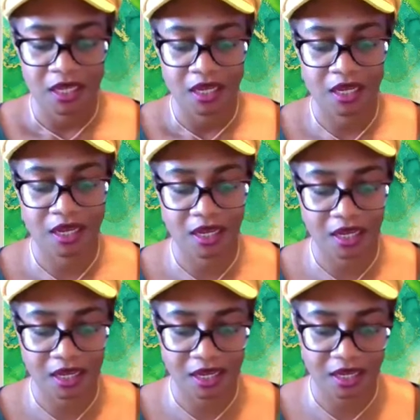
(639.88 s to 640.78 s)

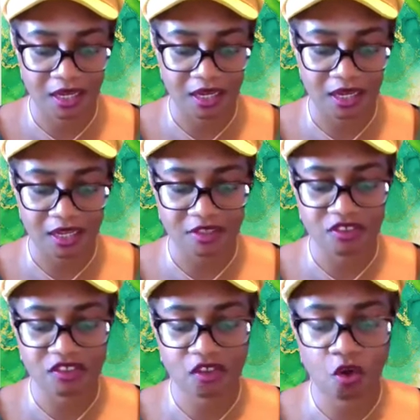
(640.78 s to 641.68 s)
And
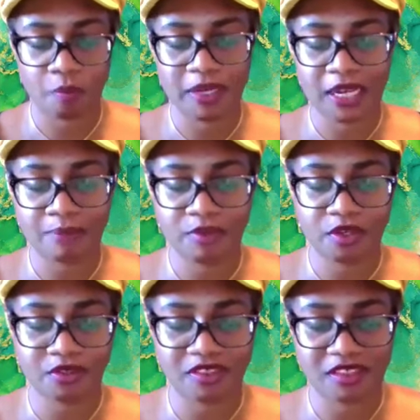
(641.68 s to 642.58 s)
just open up
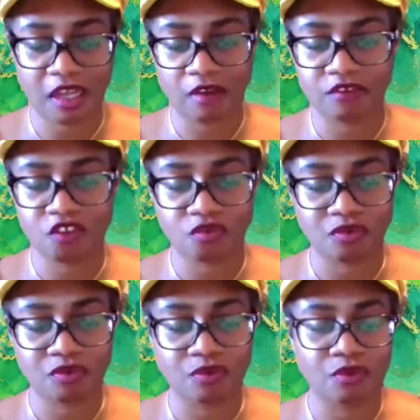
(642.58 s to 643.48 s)
yourself to